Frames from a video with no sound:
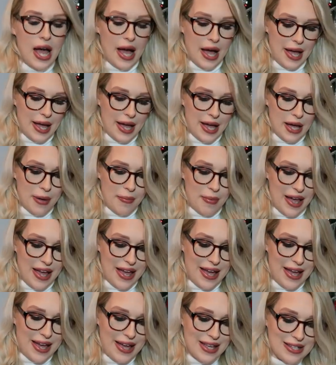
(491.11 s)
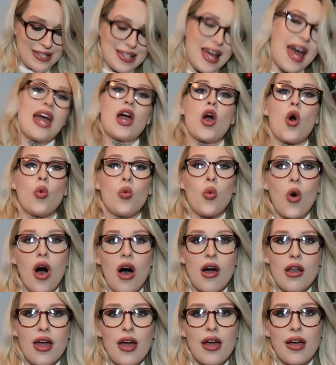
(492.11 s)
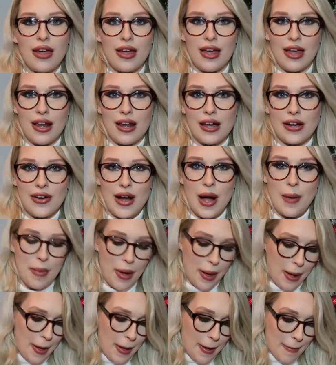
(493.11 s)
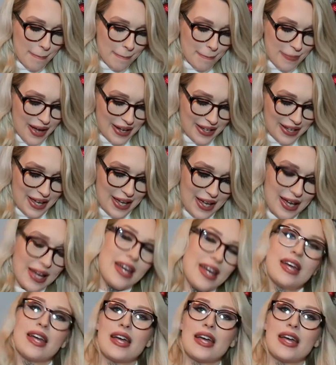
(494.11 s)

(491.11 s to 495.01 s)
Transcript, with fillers: Um, it is a one kilogram packet